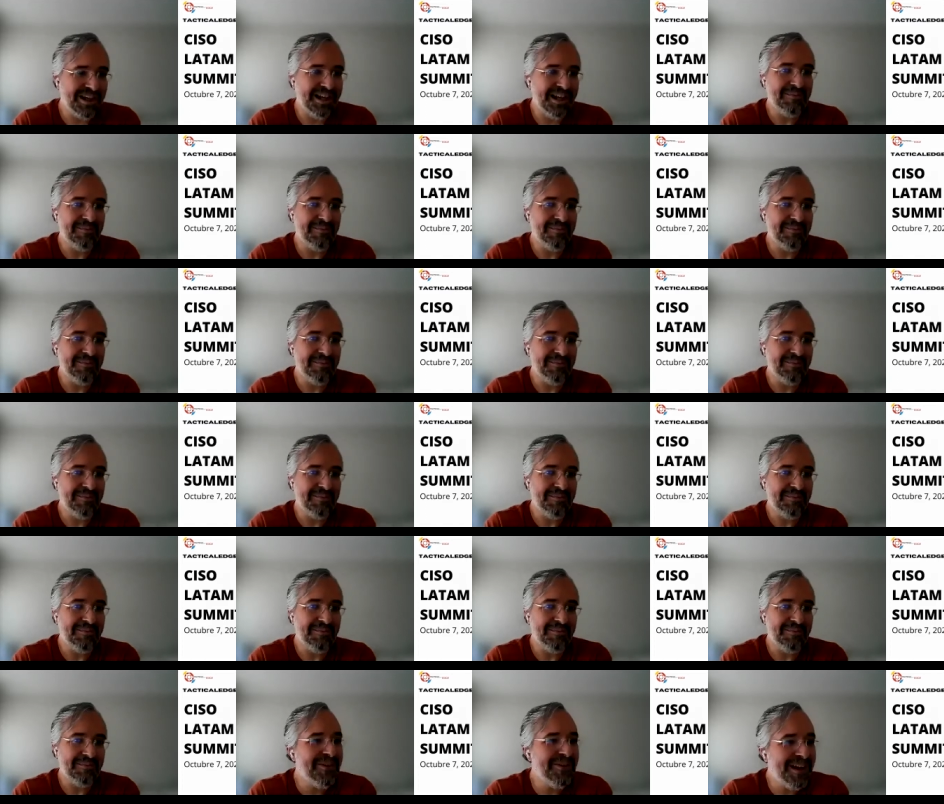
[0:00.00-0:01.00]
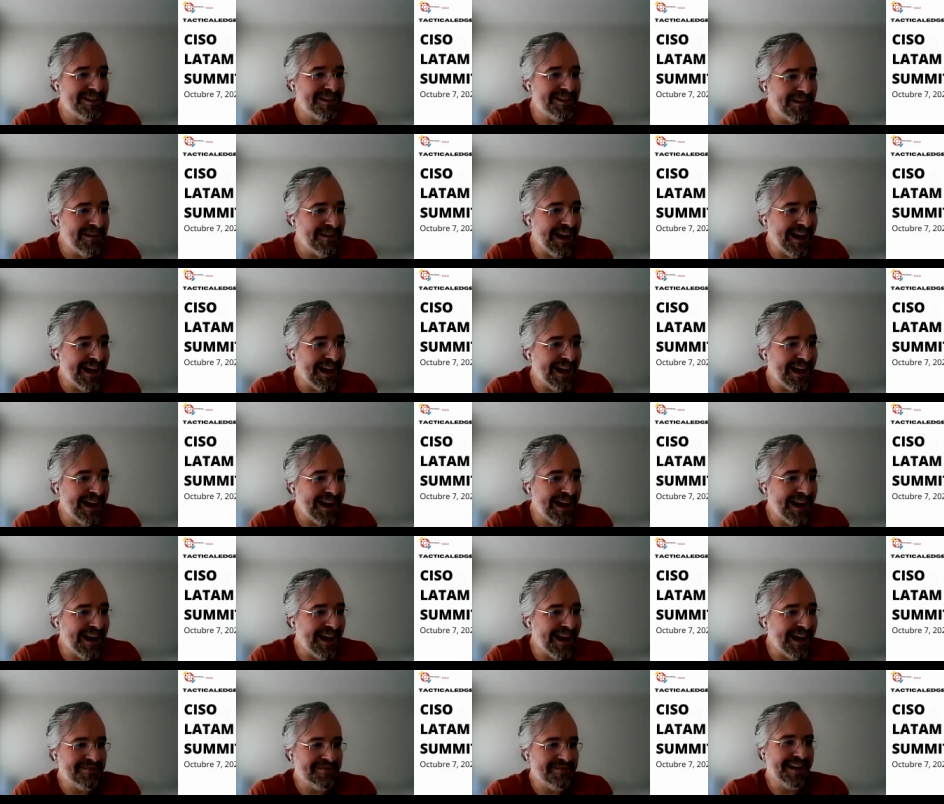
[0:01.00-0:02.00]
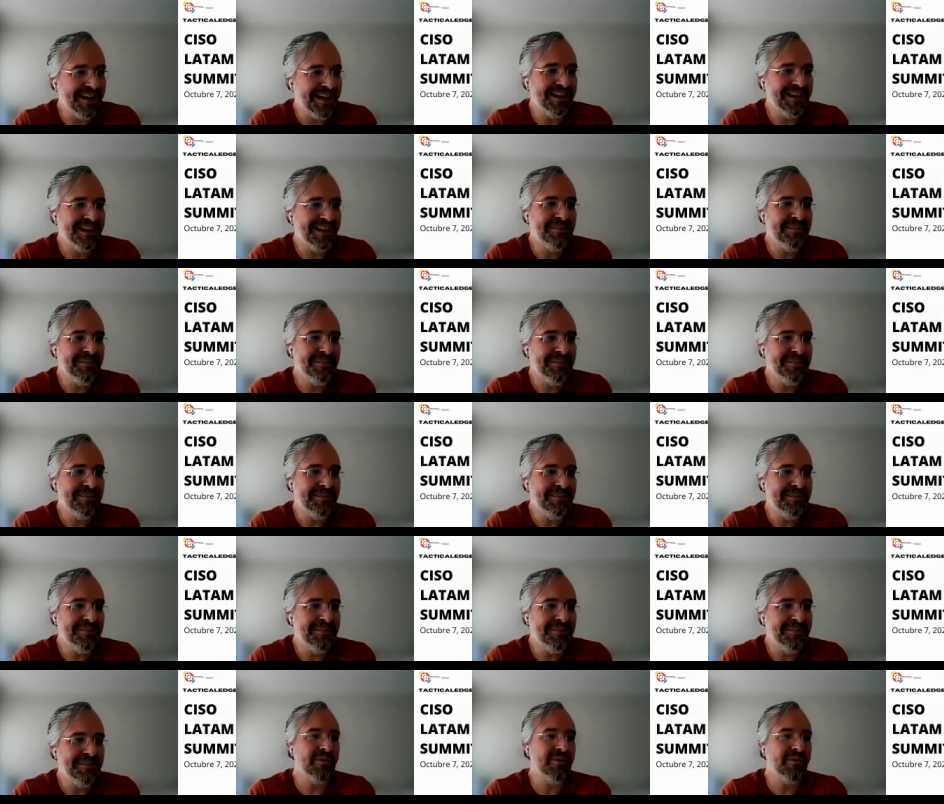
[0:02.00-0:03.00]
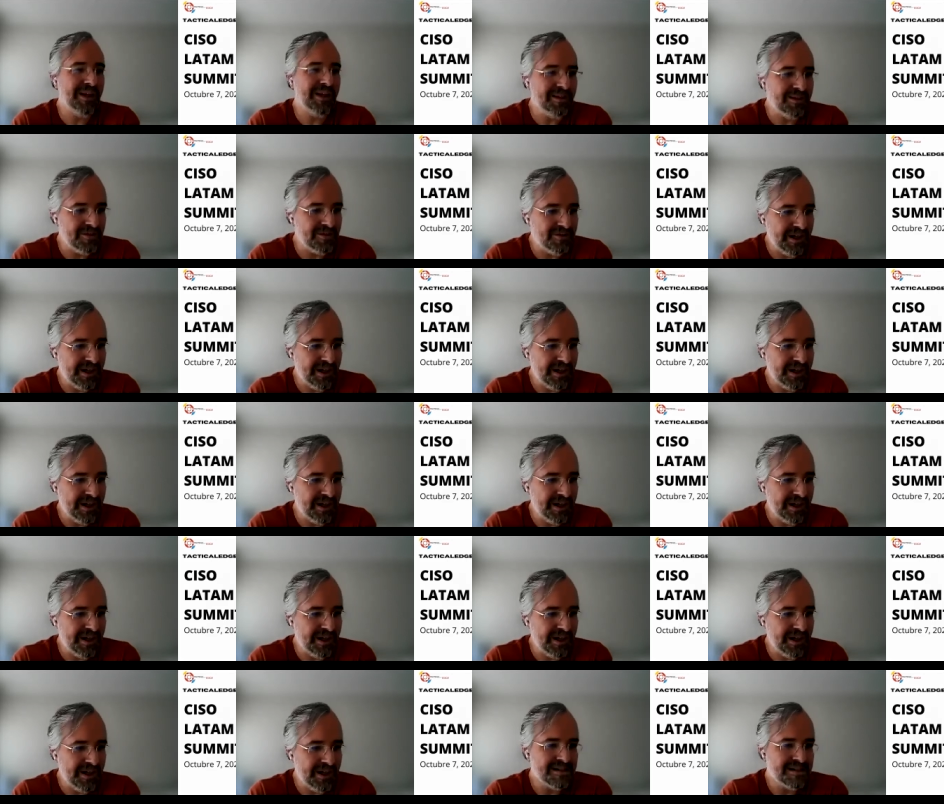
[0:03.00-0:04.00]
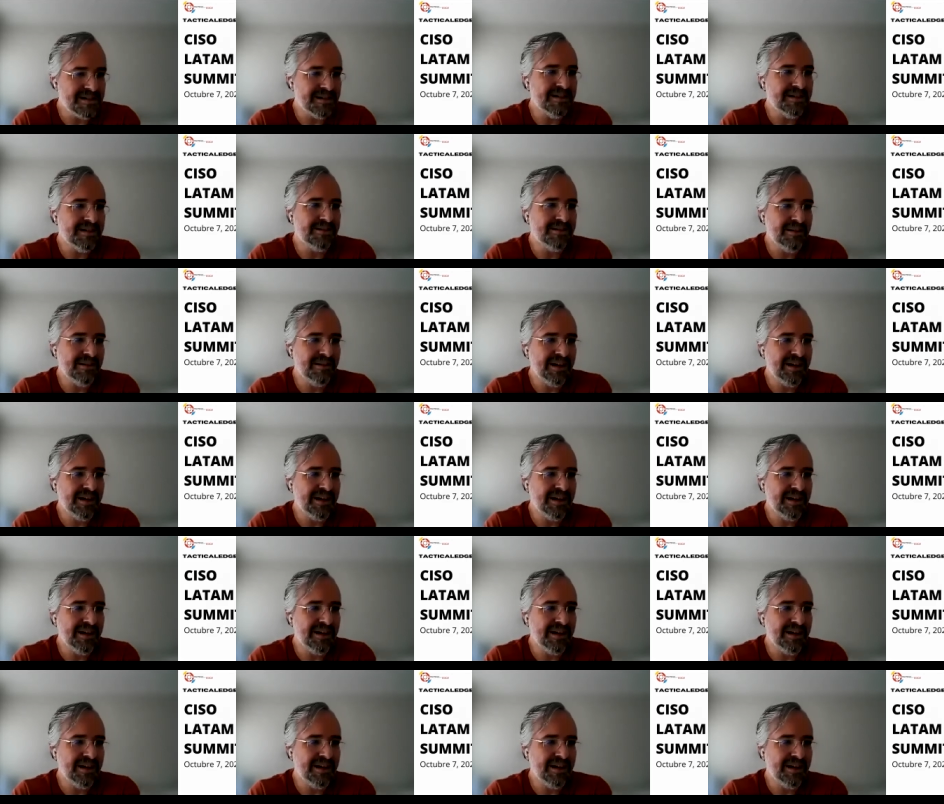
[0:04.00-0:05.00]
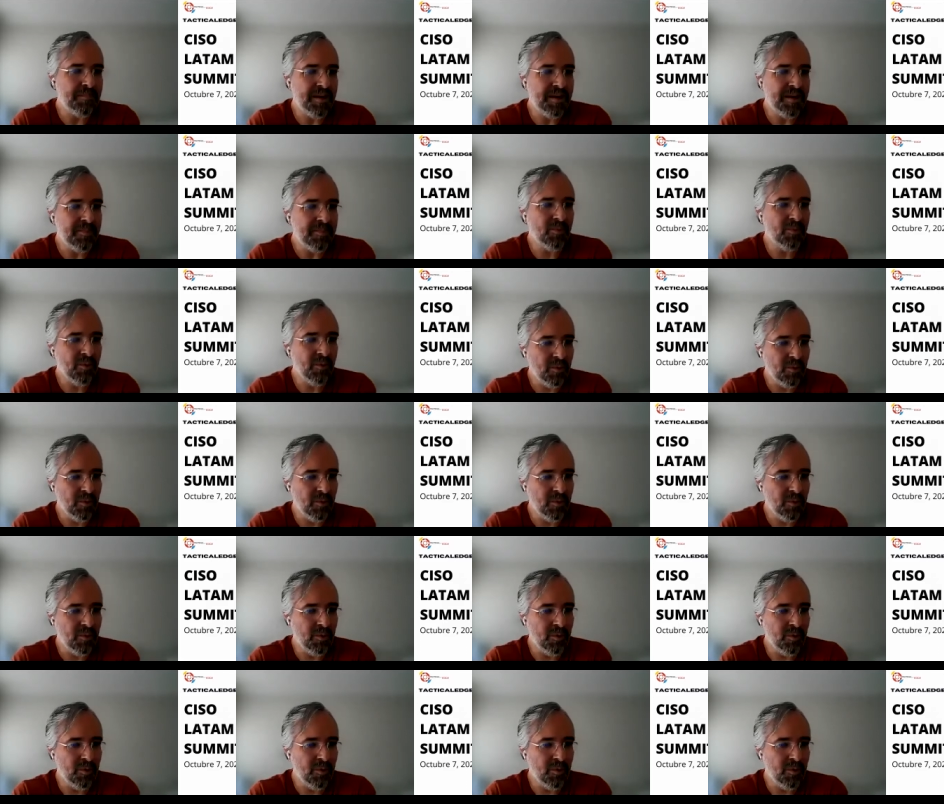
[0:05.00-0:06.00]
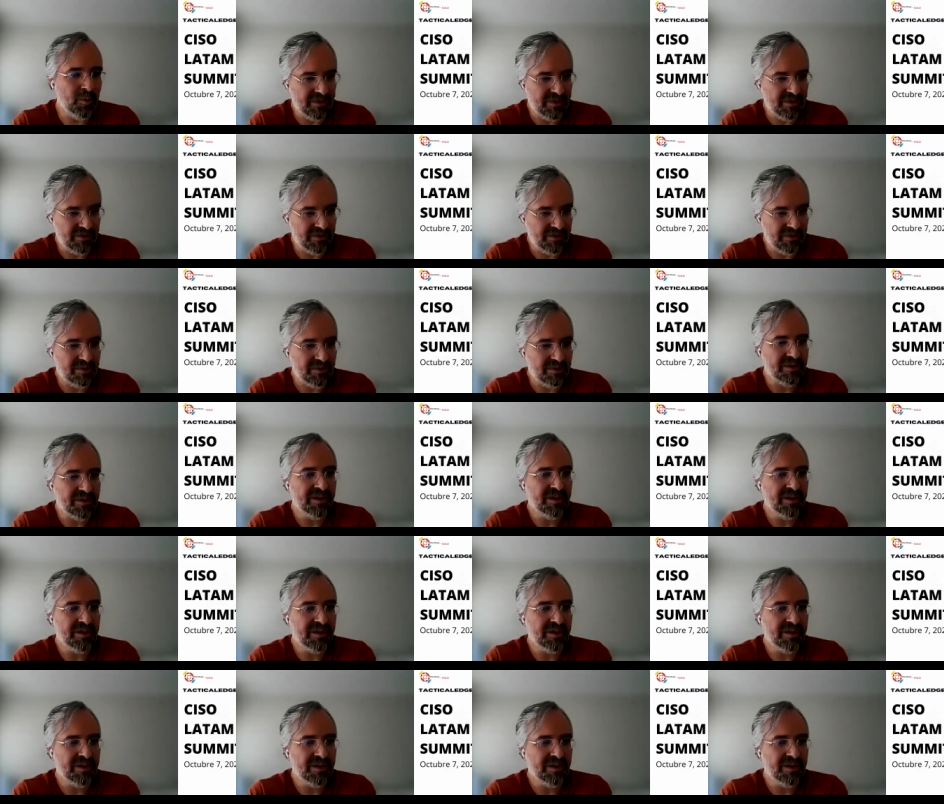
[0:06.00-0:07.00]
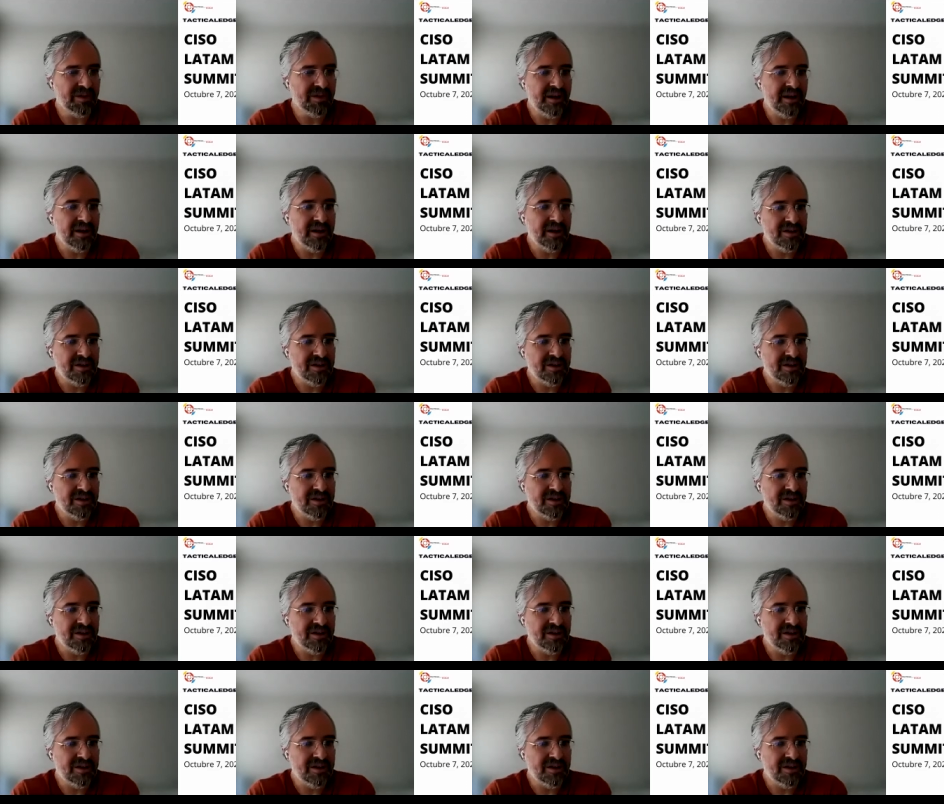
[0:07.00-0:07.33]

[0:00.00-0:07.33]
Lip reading: Like, maybe we can create the highways, right? Maybe we can create the train tracks, right? That people will be driving through, right?